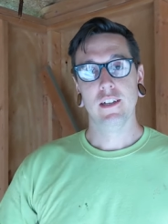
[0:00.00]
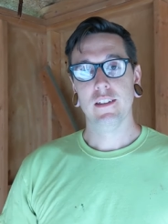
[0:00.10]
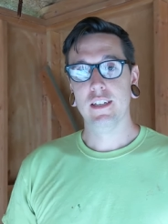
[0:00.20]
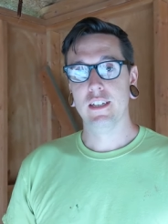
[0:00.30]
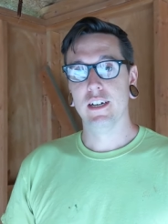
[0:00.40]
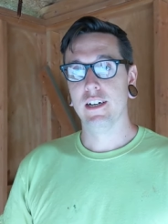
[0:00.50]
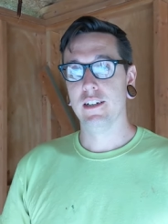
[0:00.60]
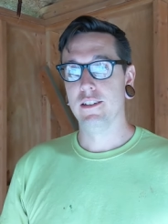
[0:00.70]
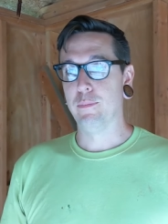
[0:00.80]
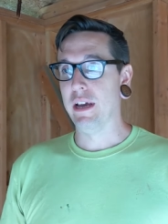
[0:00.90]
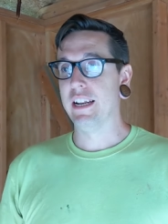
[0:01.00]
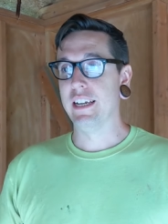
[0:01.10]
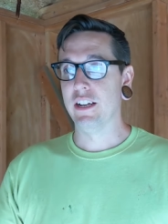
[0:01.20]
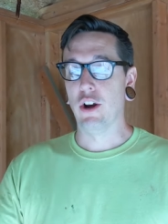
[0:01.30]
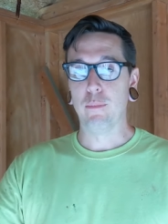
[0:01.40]
the, uh, the
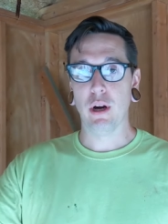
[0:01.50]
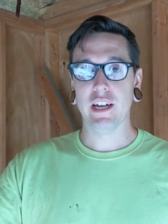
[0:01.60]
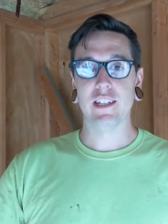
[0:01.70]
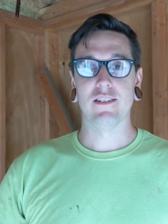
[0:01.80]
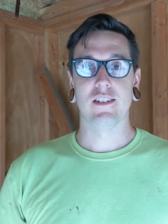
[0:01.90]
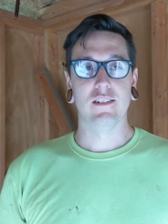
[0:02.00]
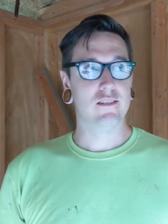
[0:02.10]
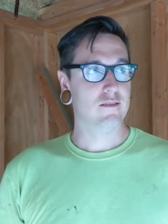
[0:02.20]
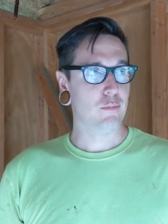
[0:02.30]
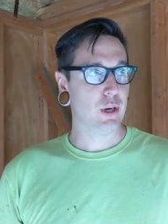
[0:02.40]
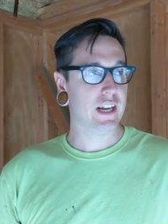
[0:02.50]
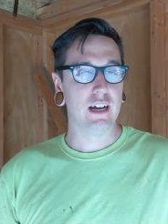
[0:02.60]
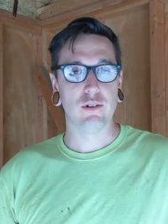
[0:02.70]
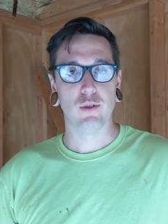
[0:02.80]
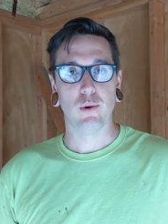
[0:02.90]
bedding in our buckets and bring it
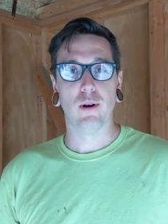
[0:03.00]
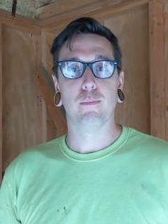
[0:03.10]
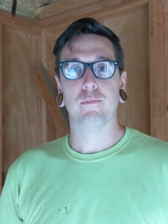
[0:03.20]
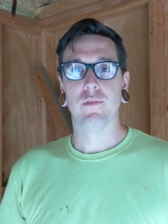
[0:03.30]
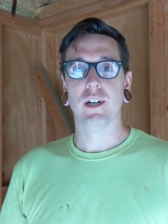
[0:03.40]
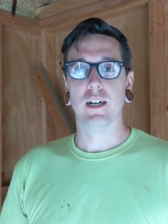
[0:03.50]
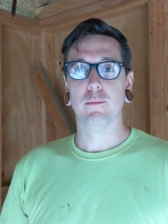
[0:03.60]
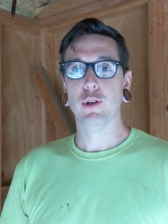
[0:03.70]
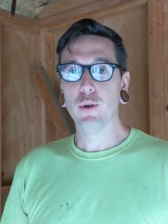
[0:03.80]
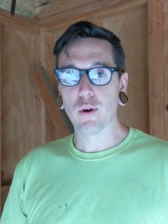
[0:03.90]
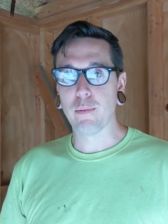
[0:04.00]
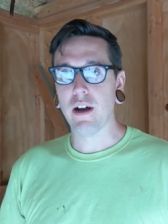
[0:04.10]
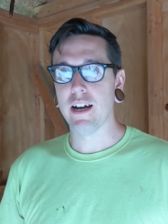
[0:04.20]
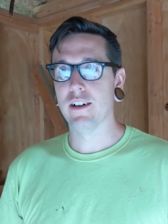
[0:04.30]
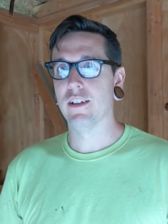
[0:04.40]
out to our uh, manure
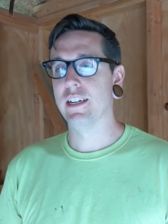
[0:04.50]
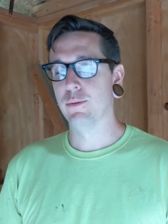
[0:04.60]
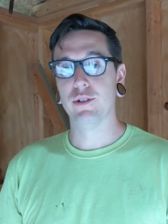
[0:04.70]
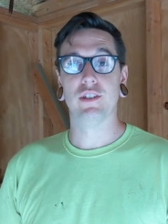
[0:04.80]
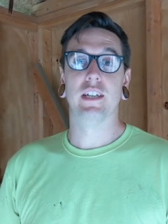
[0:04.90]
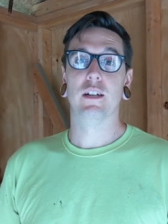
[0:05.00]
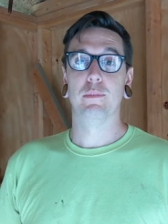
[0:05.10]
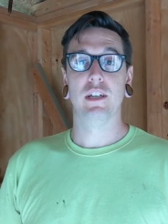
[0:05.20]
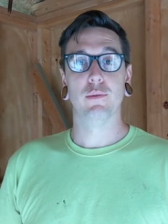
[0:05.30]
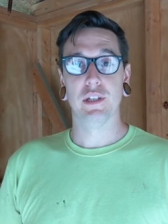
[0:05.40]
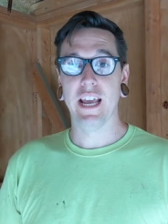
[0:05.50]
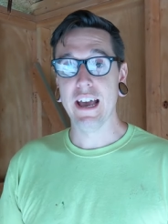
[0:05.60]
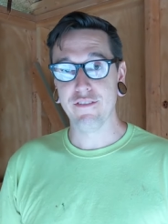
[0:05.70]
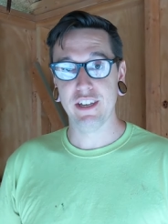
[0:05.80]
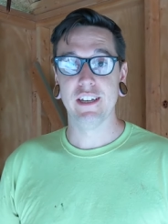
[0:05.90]
pile, and it would just end up being really
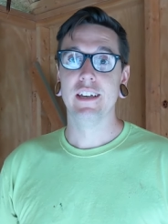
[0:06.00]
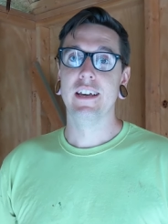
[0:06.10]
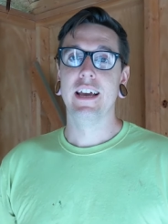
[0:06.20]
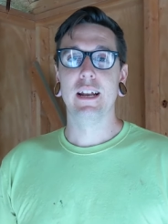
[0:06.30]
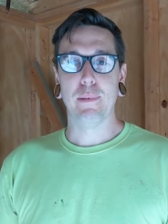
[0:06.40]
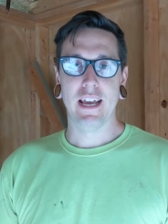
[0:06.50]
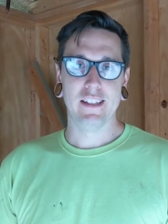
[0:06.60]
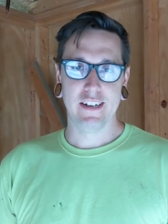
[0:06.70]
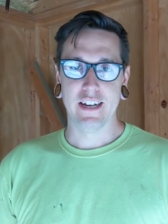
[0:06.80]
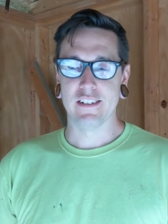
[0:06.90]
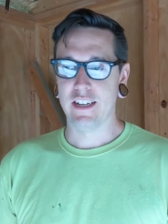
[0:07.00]
heavy and a pain in the neck